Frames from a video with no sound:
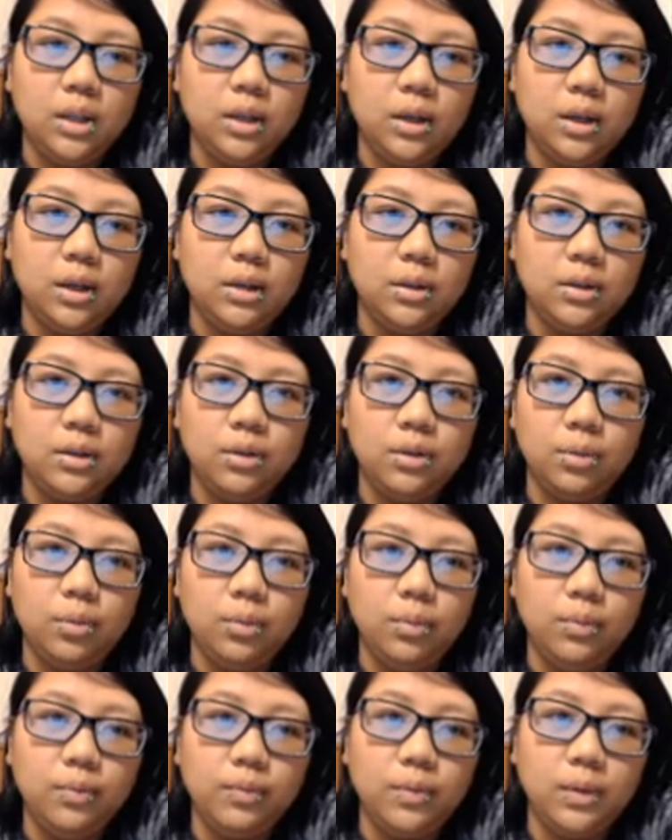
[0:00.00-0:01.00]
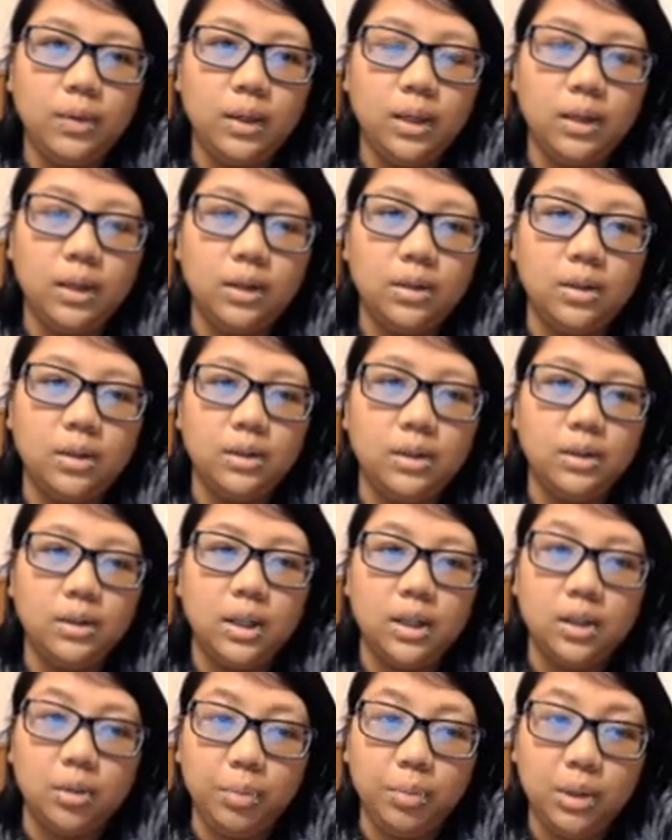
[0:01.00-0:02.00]
I need to do is
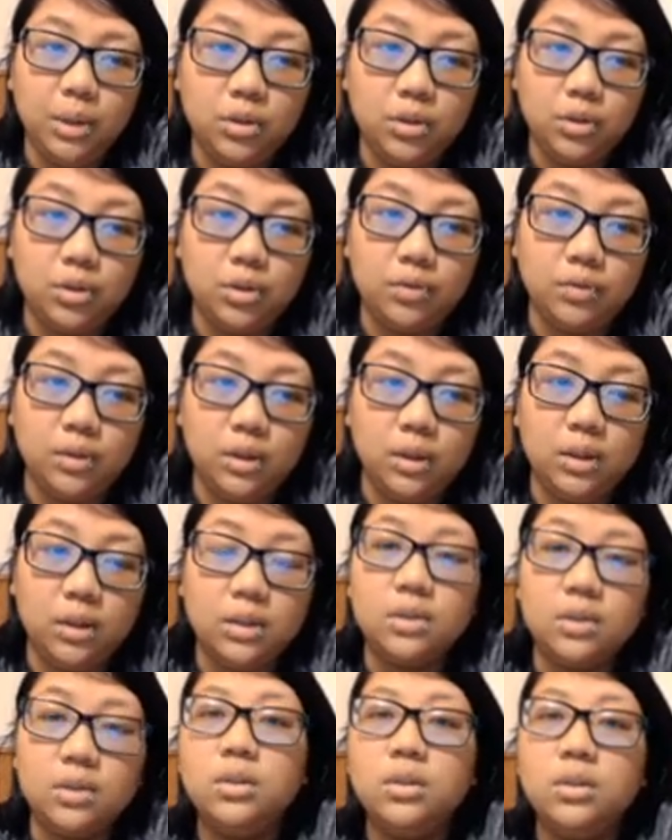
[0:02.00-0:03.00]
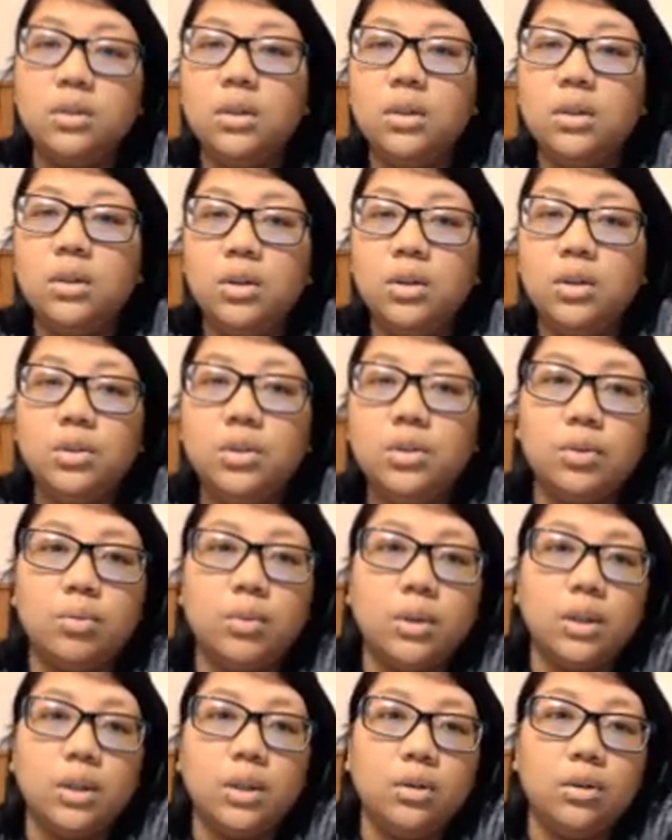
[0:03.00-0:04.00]
get the pictures for this. So we're
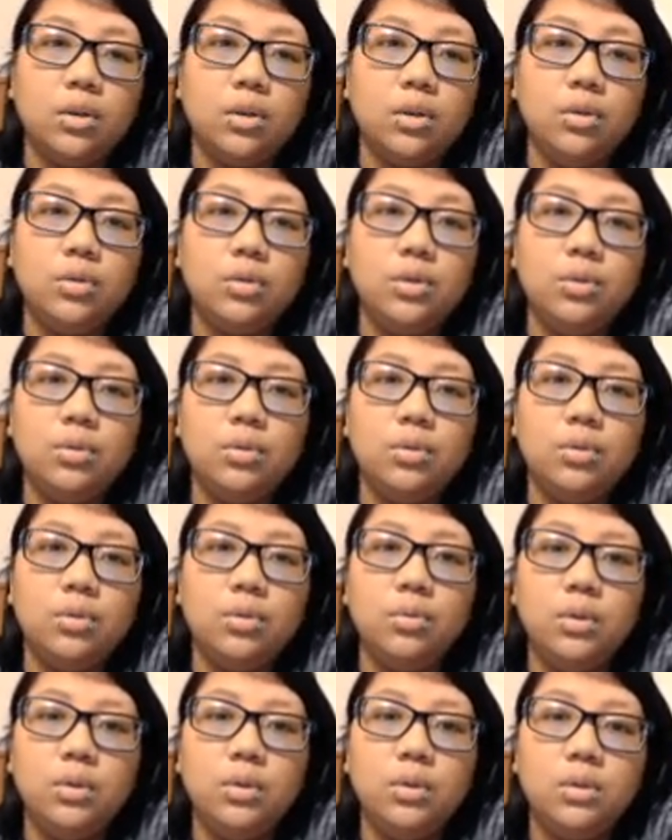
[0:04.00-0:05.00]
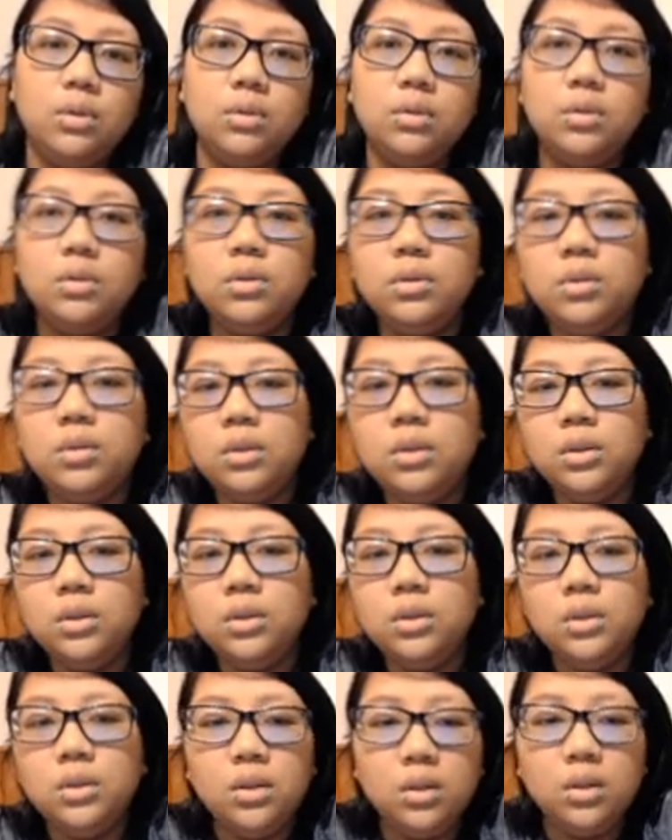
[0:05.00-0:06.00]
gonna go to
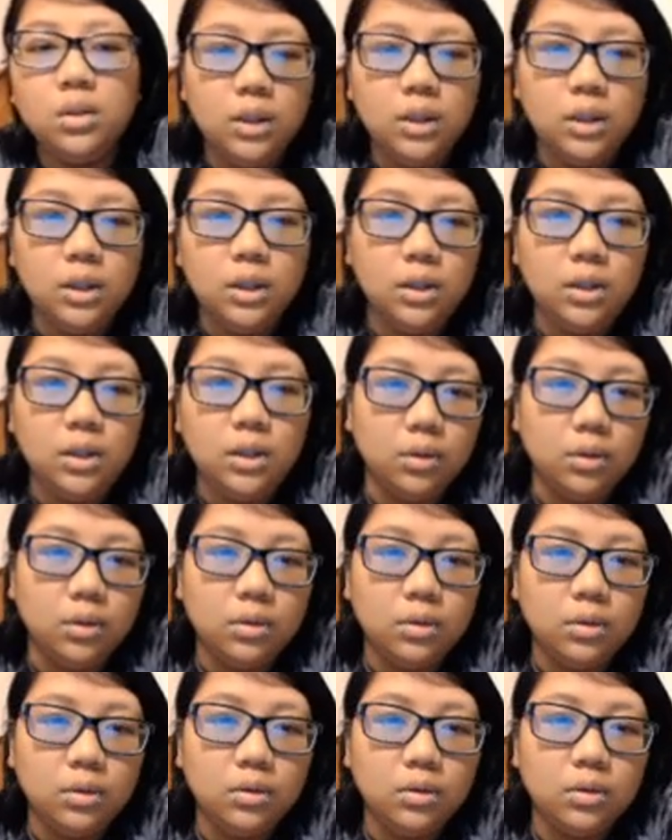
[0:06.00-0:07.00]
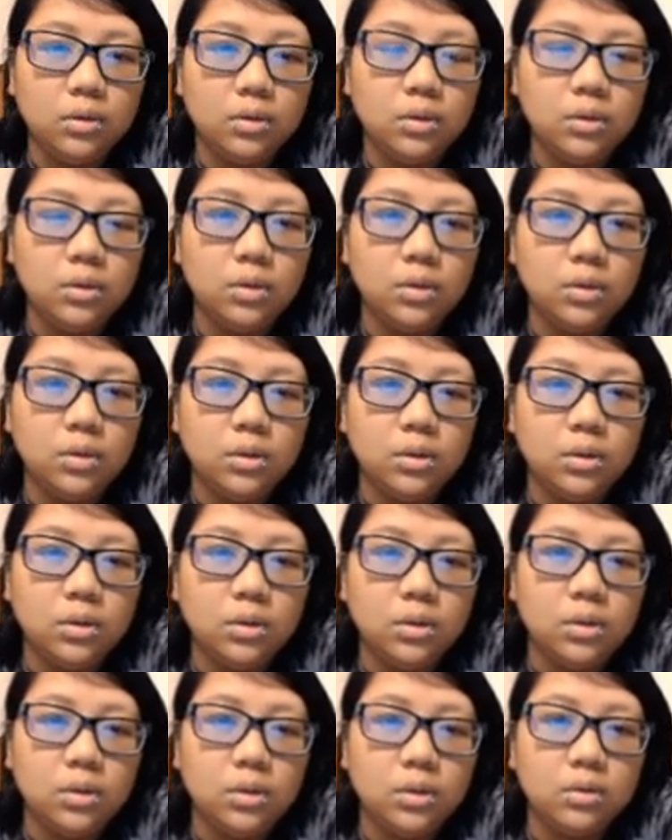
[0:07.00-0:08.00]
here. I'm
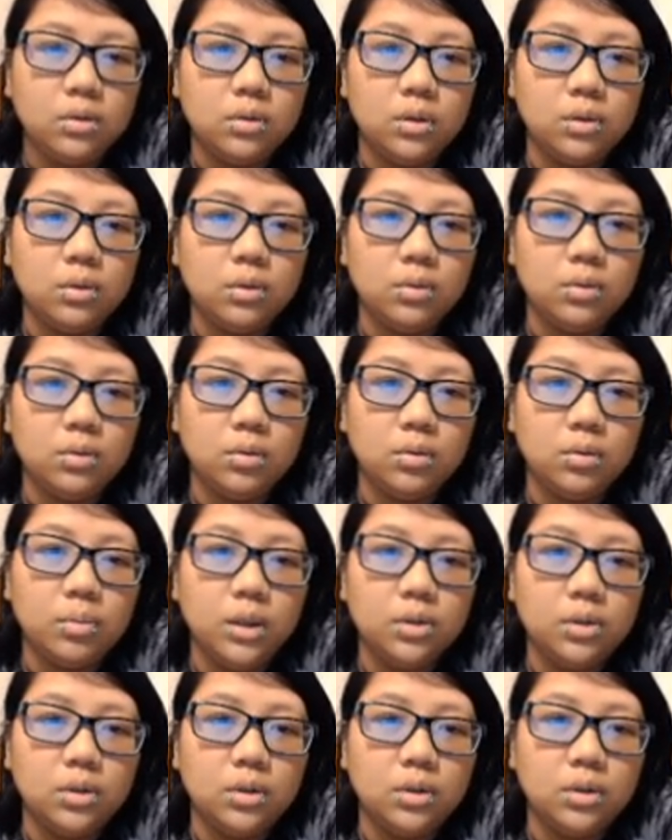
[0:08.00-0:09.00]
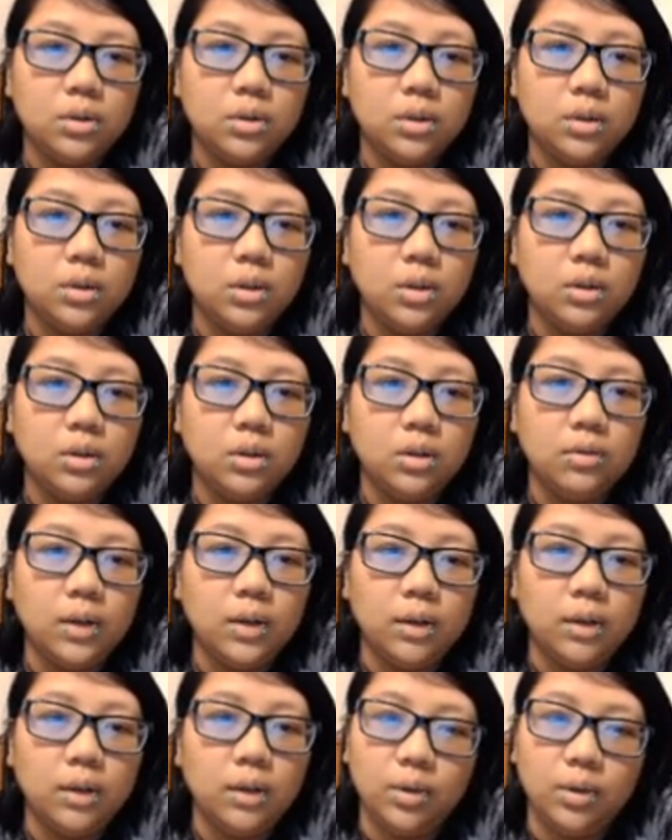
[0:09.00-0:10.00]
gonna go to the picture of, I
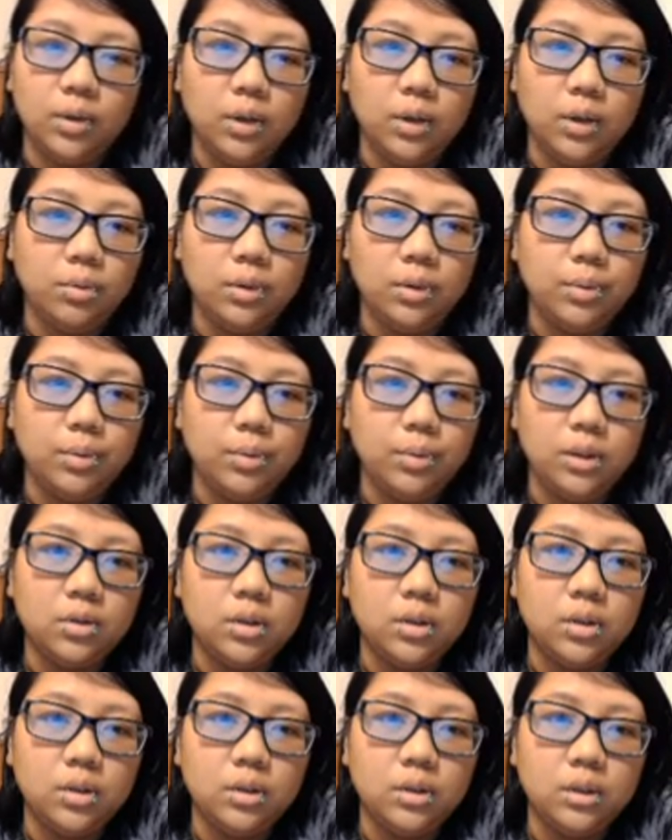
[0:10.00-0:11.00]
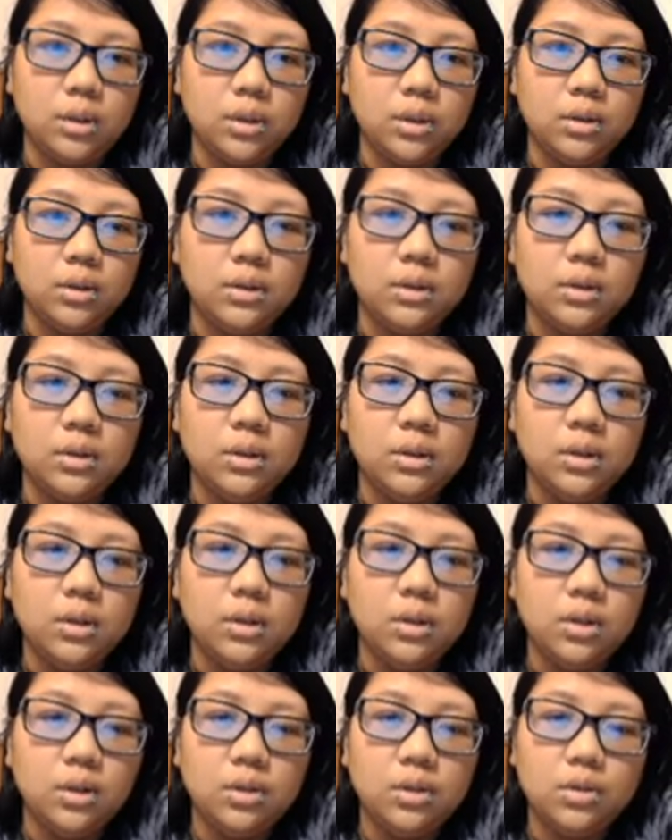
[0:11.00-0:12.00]
have no idea where the picture is. There it is.
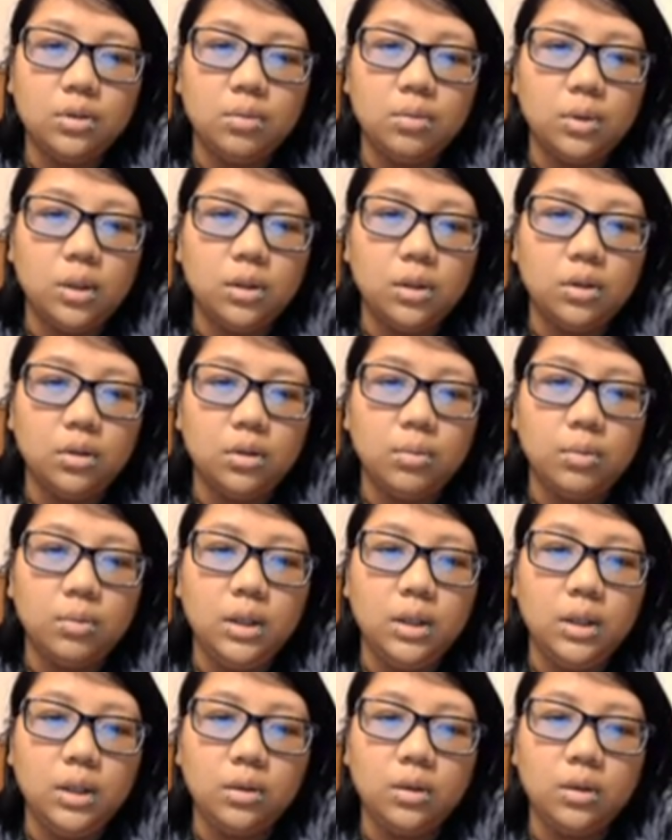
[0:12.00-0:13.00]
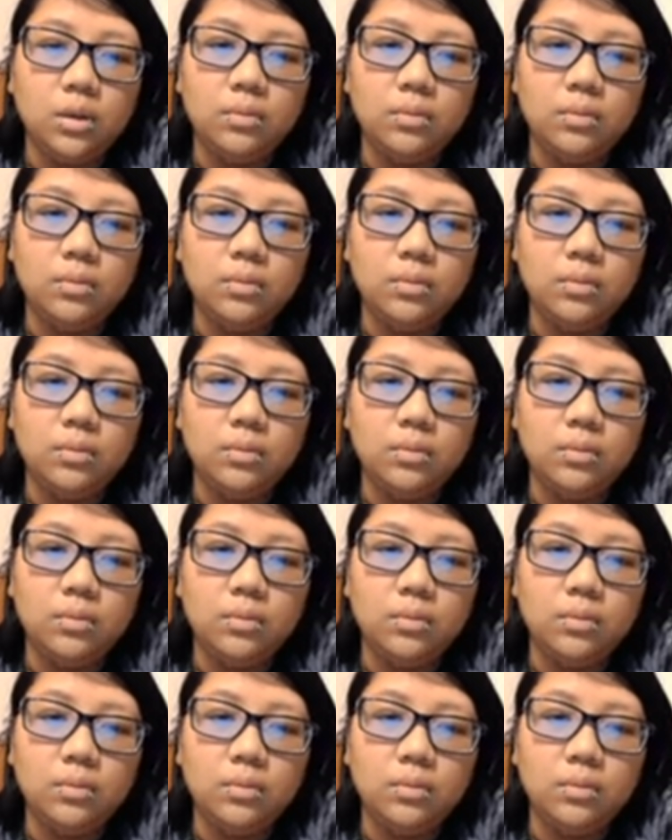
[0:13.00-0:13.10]
So we're gonna go here.